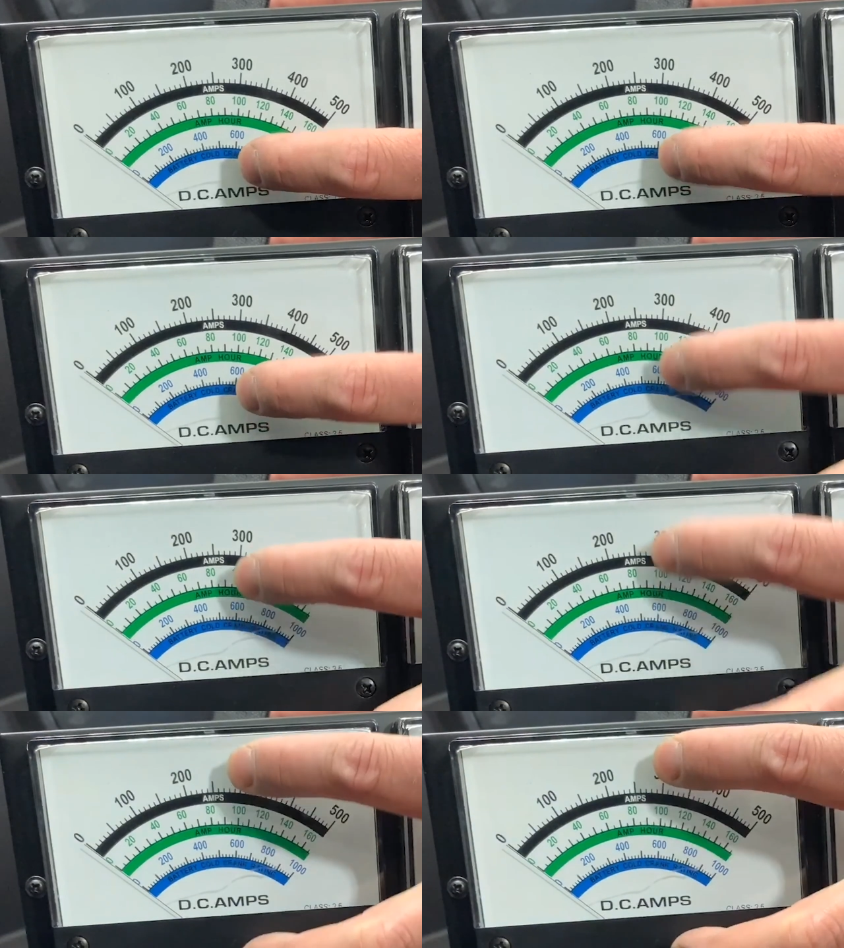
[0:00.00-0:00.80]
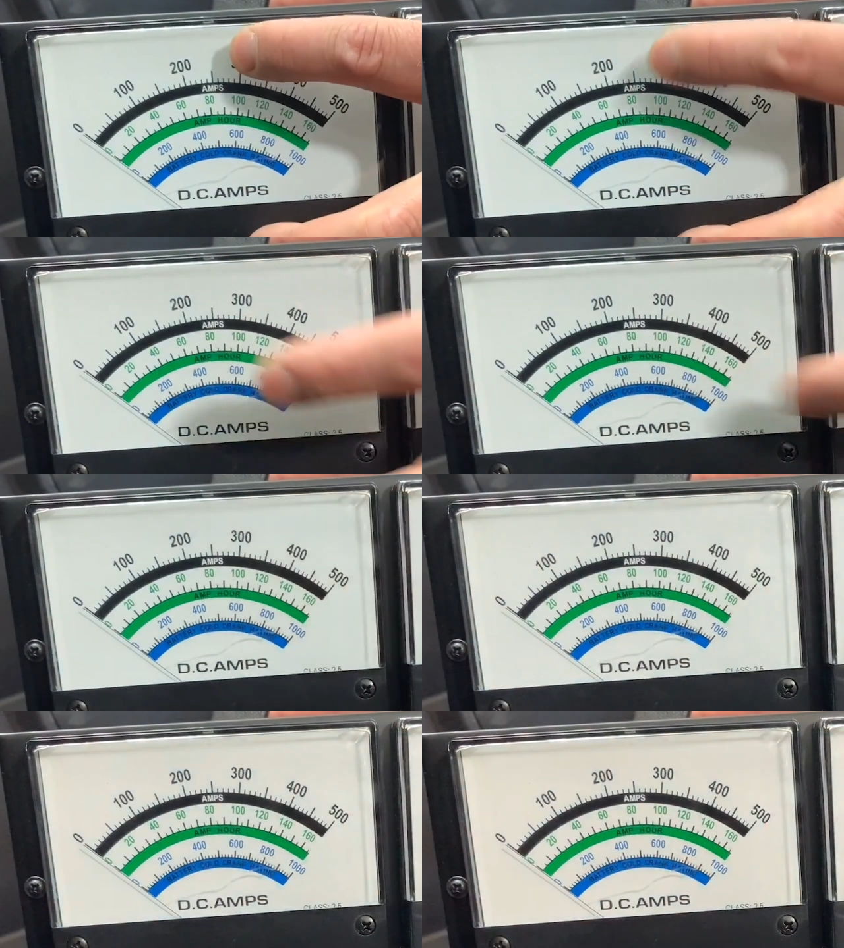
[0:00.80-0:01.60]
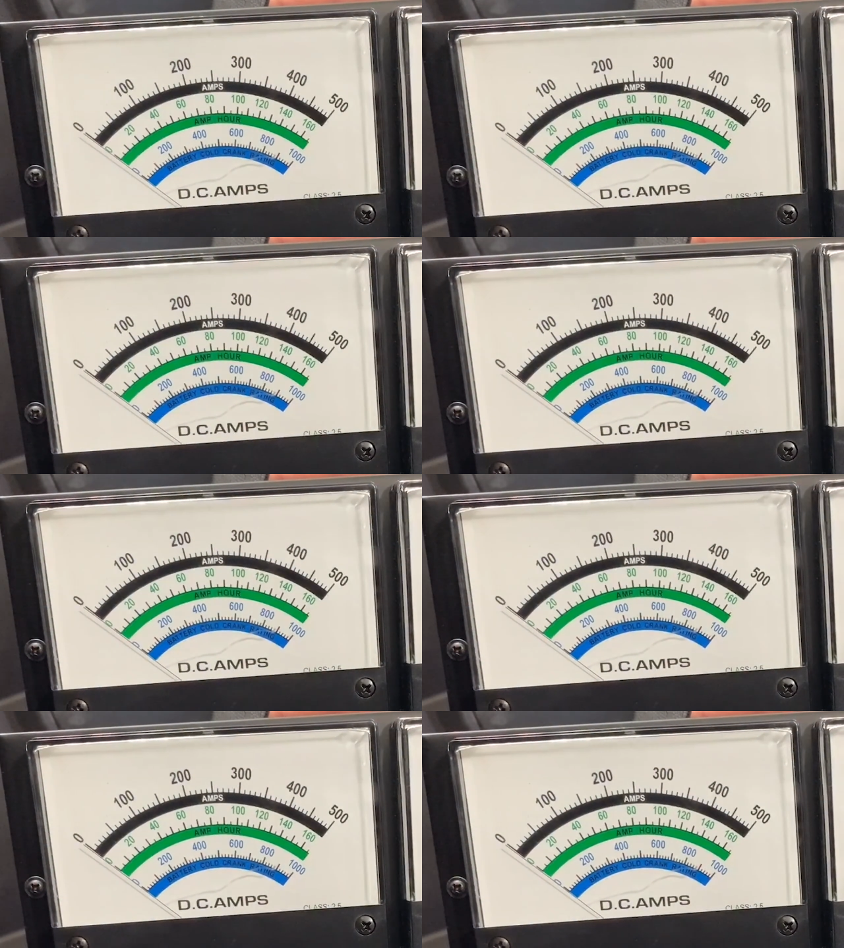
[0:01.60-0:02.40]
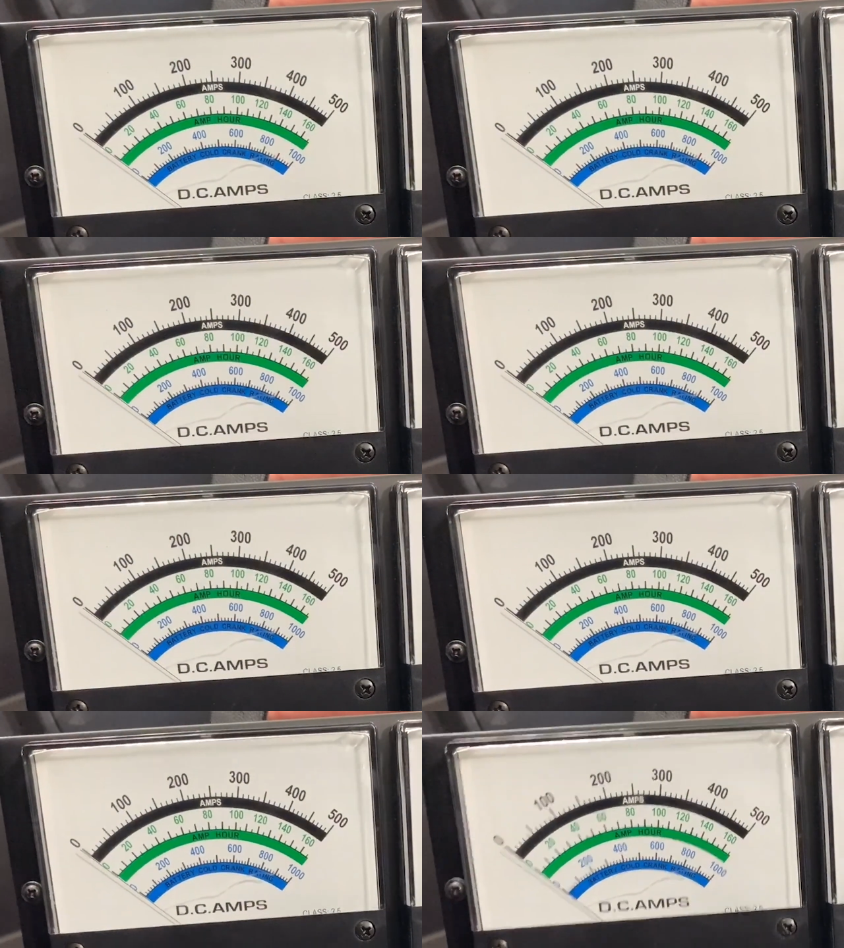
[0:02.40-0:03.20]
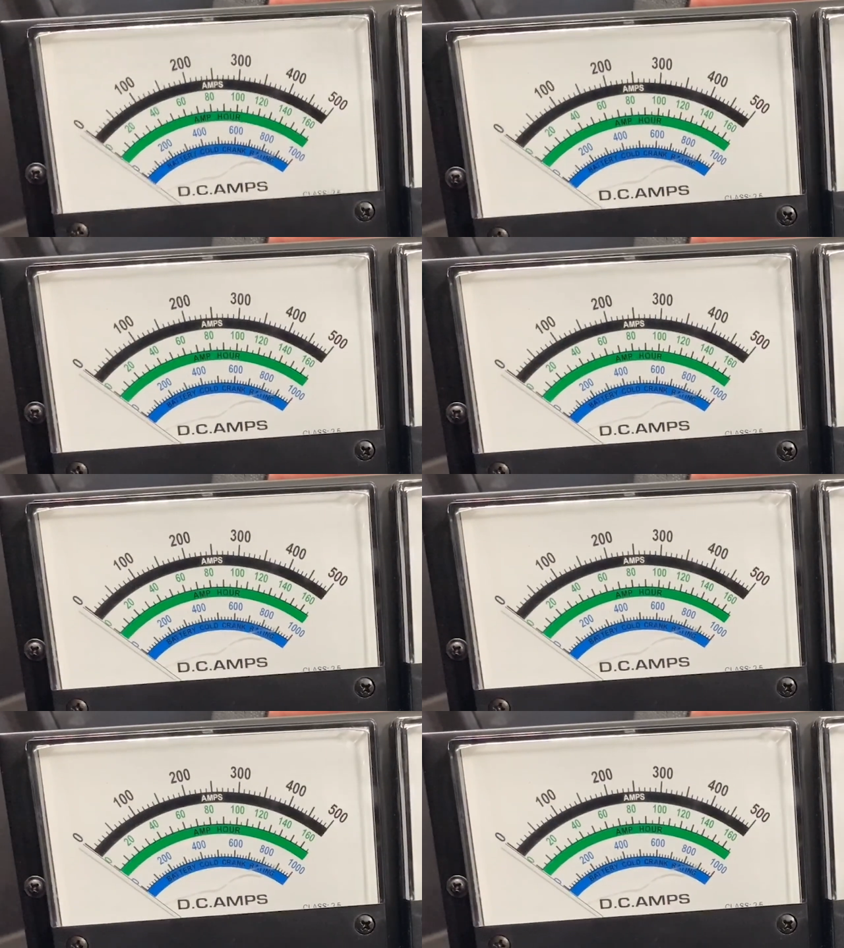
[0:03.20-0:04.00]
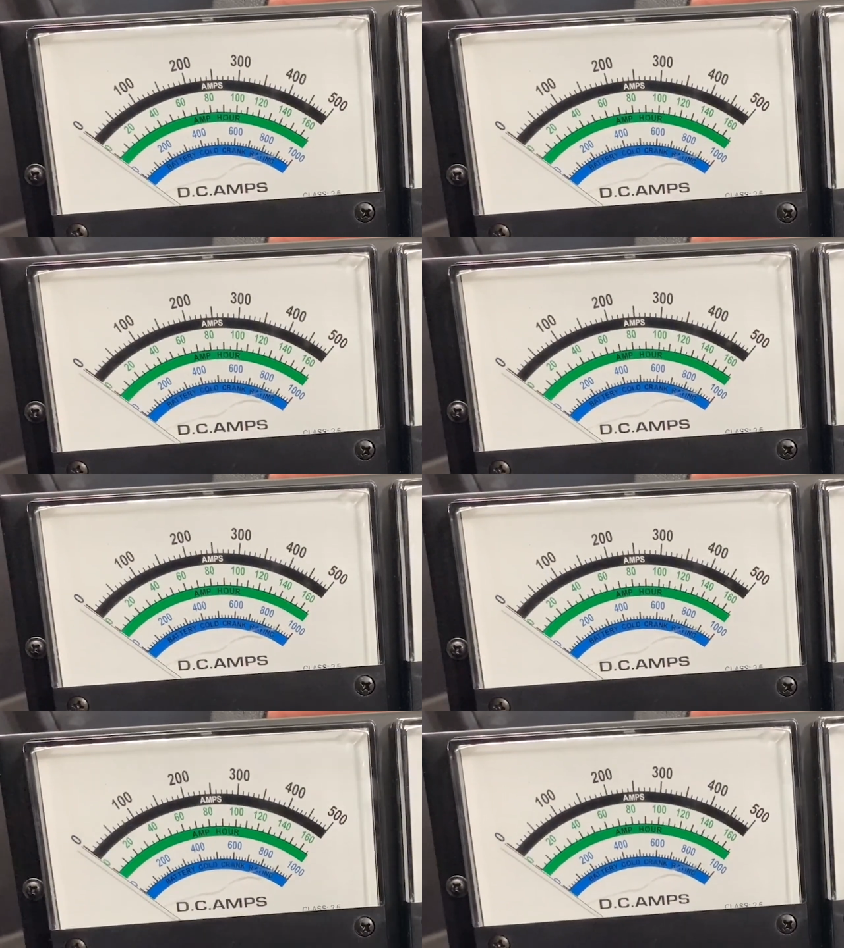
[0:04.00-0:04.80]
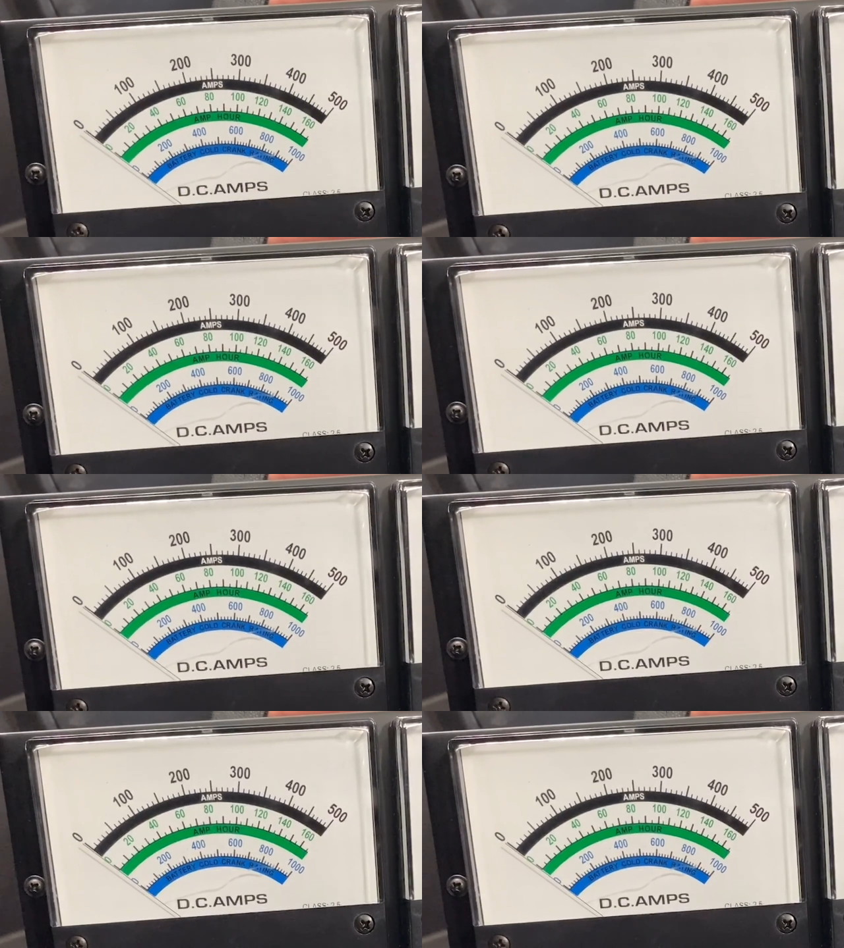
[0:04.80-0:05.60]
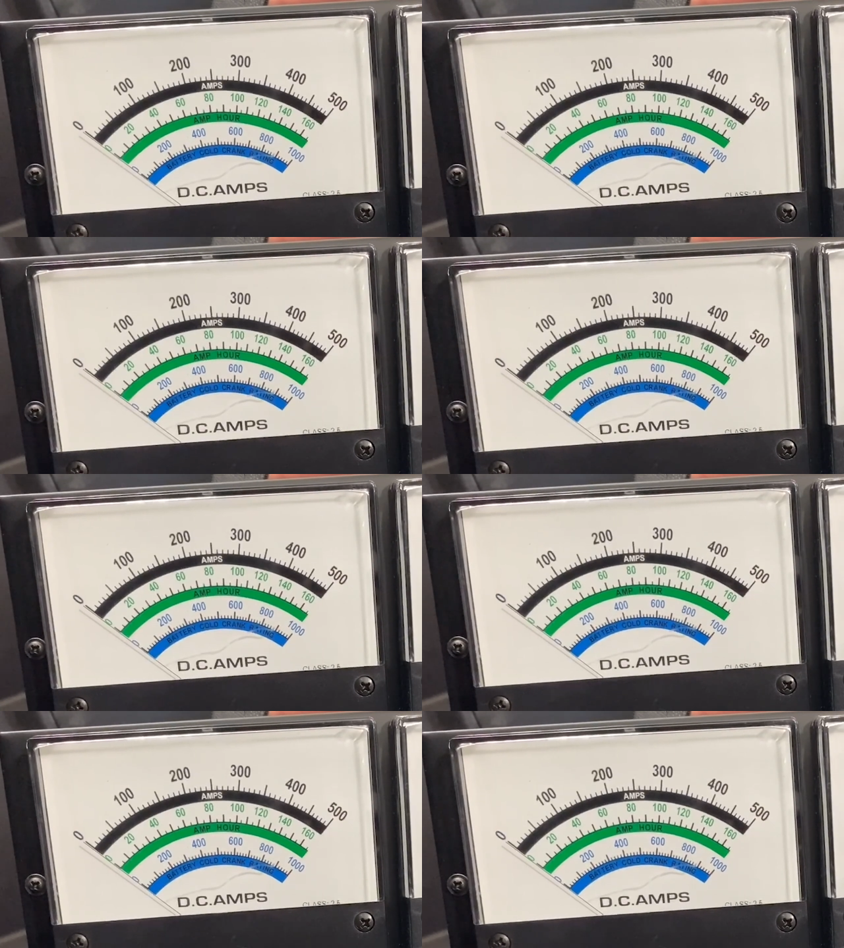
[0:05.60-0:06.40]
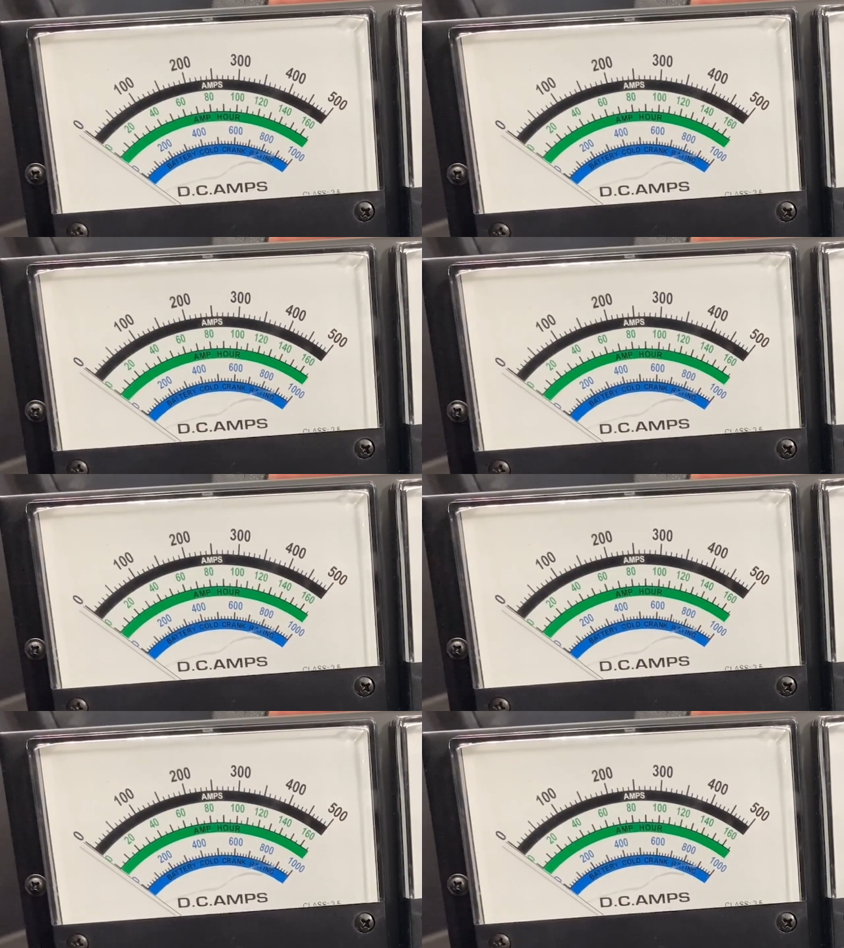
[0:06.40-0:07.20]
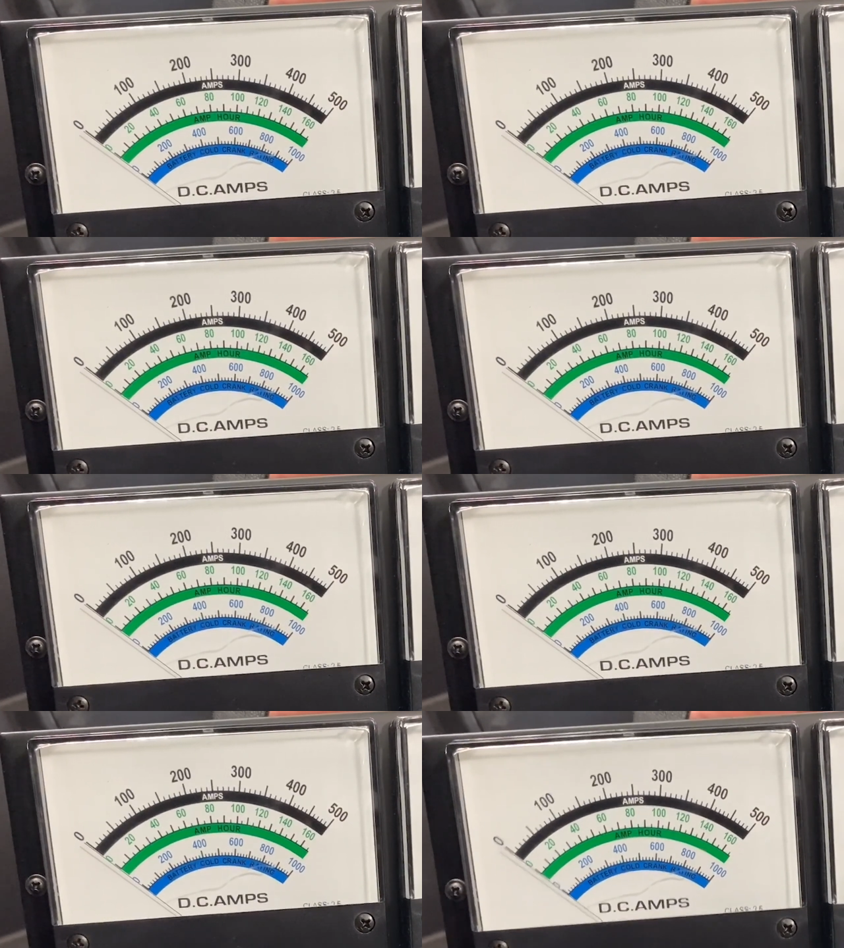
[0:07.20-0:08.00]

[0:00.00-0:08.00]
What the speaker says: (no speaker visible)